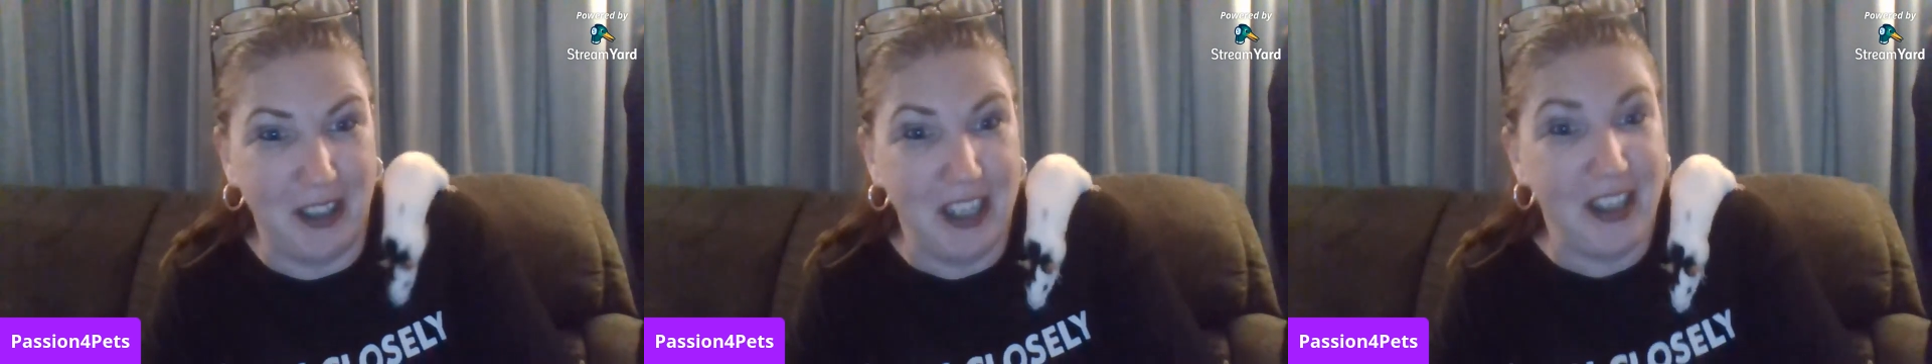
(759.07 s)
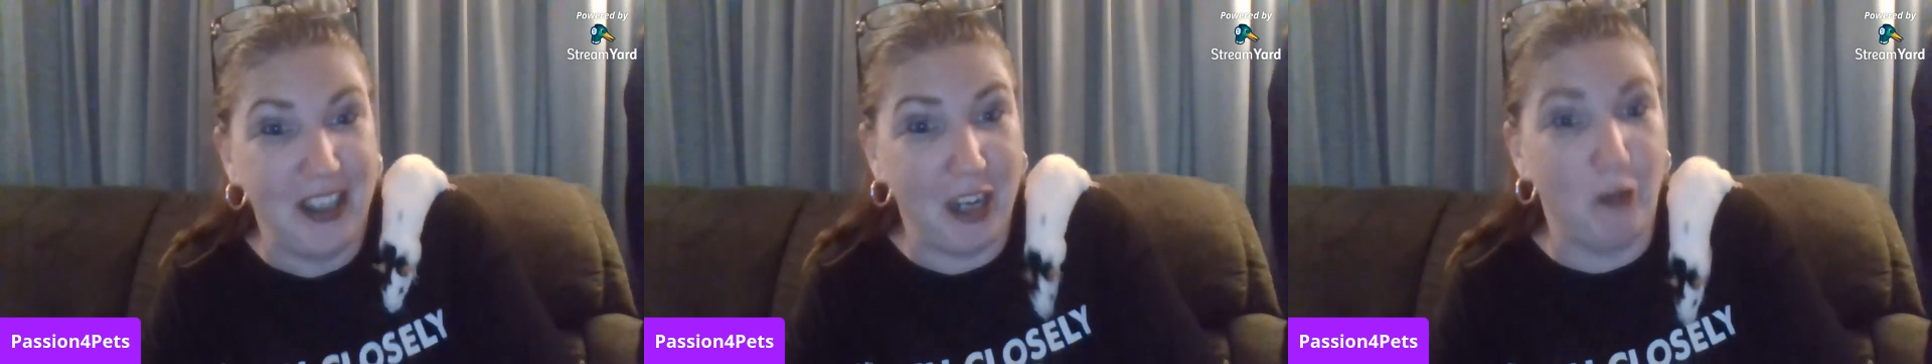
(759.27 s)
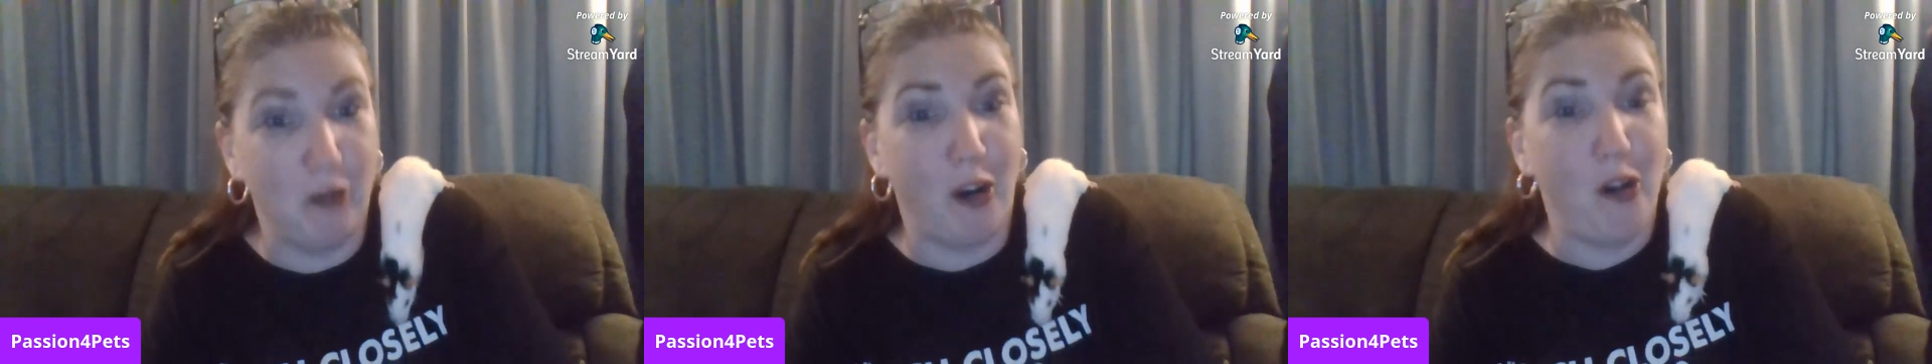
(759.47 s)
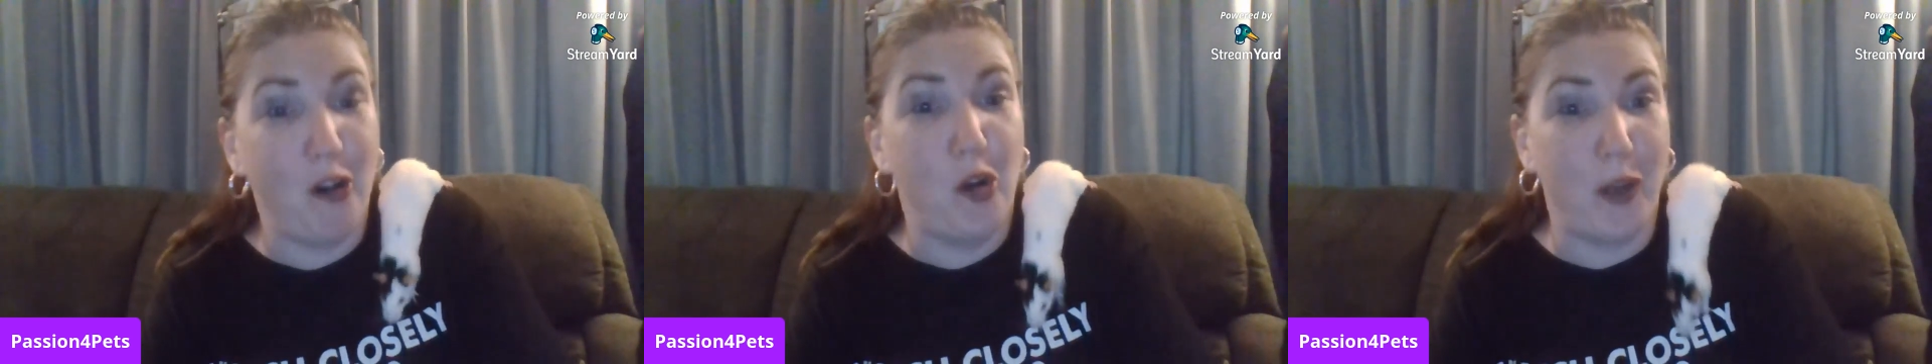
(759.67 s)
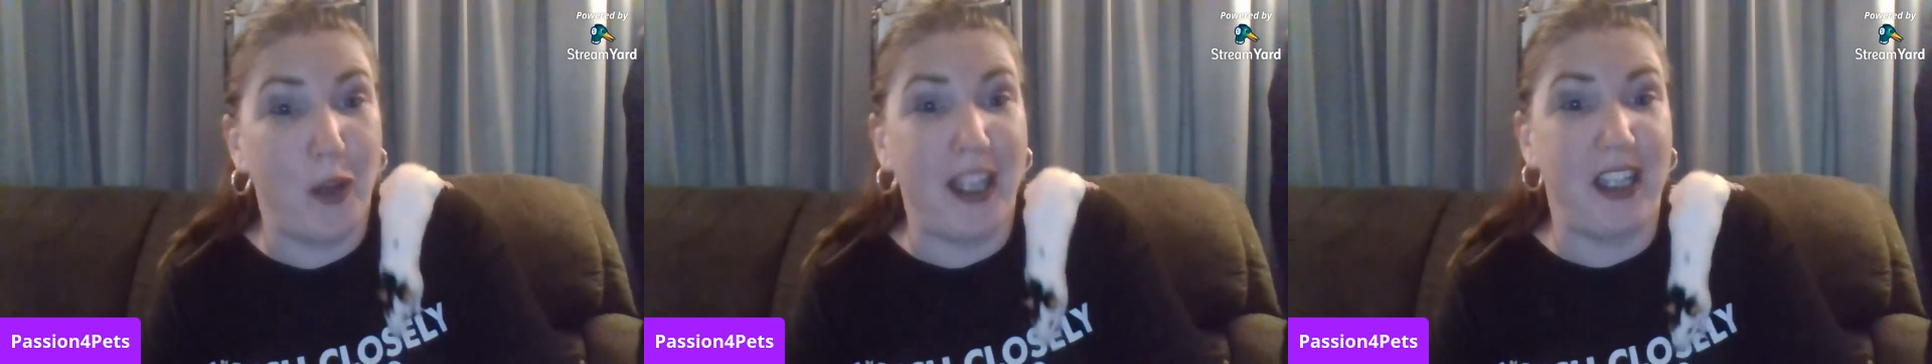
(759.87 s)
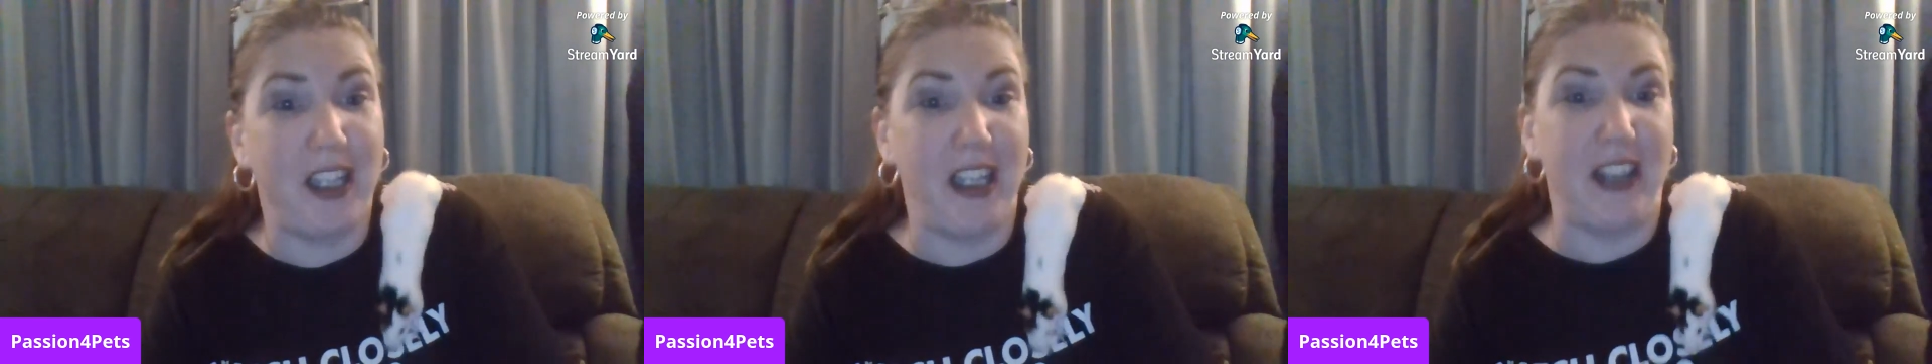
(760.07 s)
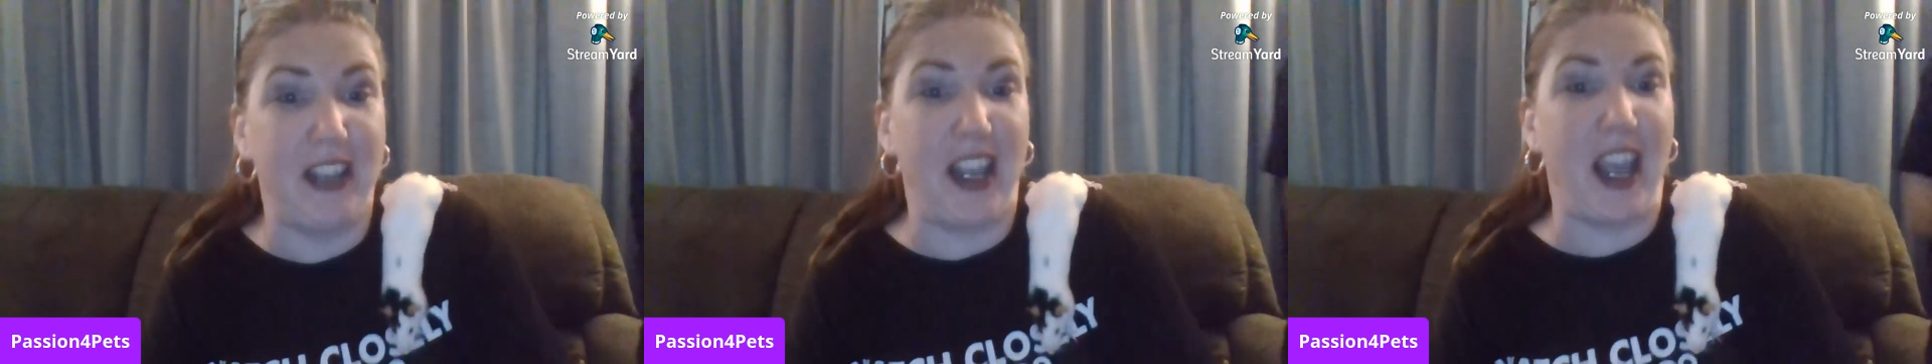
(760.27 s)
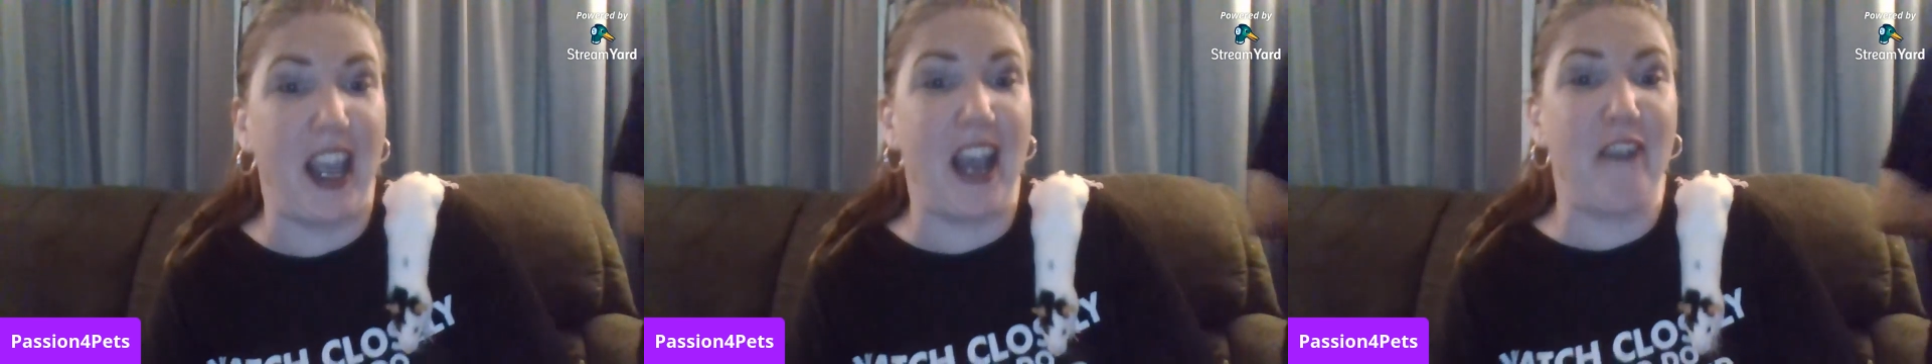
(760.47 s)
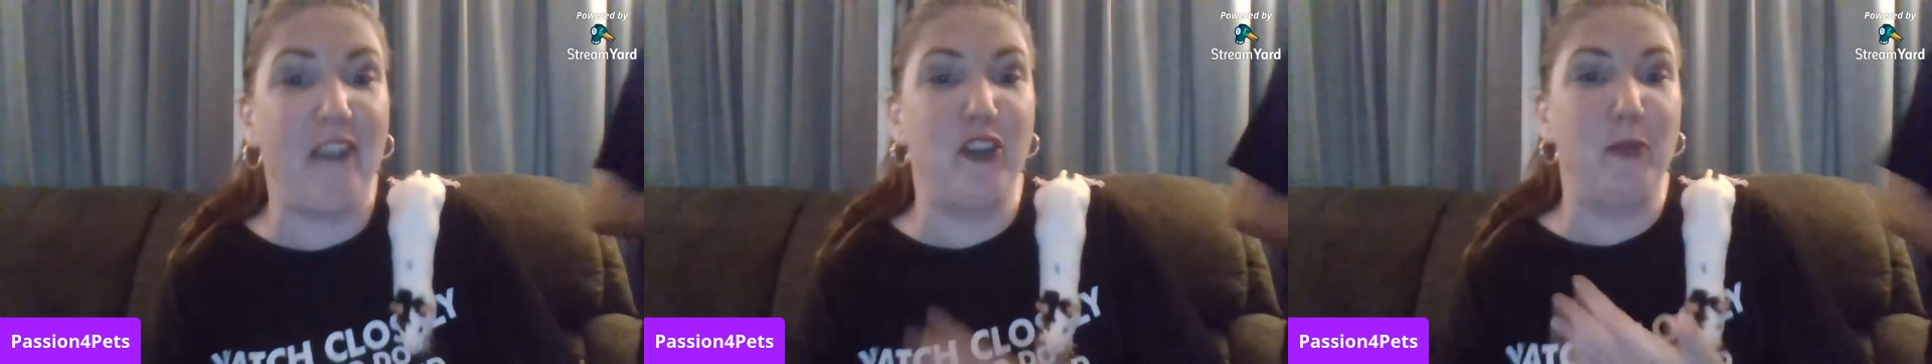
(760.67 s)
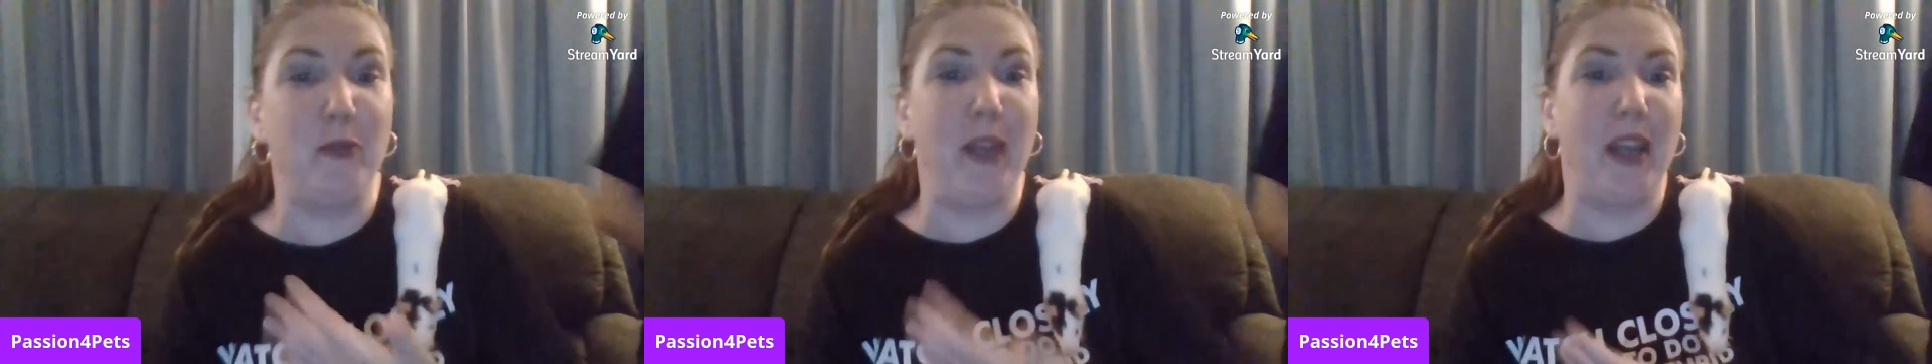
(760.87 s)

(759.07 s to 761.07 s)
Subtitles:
They grow quickly. They have to be